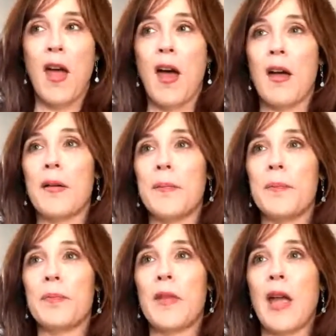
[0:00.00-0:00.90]

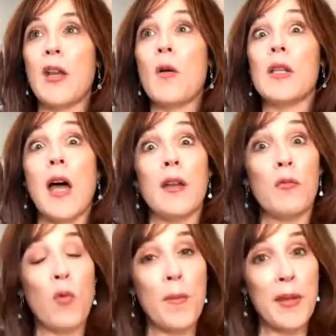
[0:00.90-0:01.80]
I know a lot
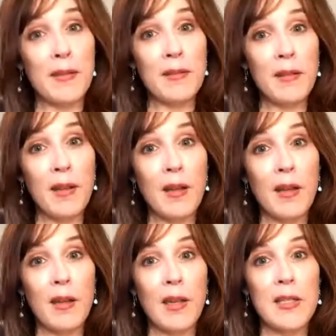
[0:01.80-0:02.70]
of women
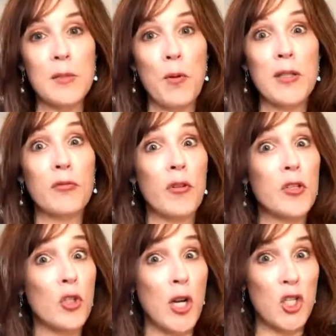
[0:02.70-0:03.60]
express
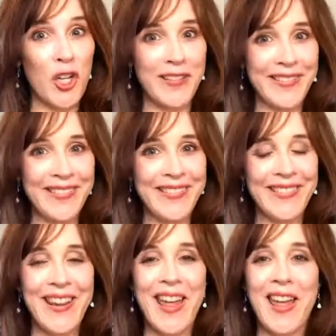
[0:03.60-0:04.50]
frustration
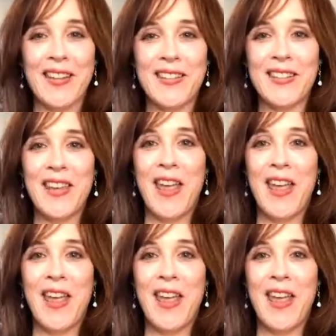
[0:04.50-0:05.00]
at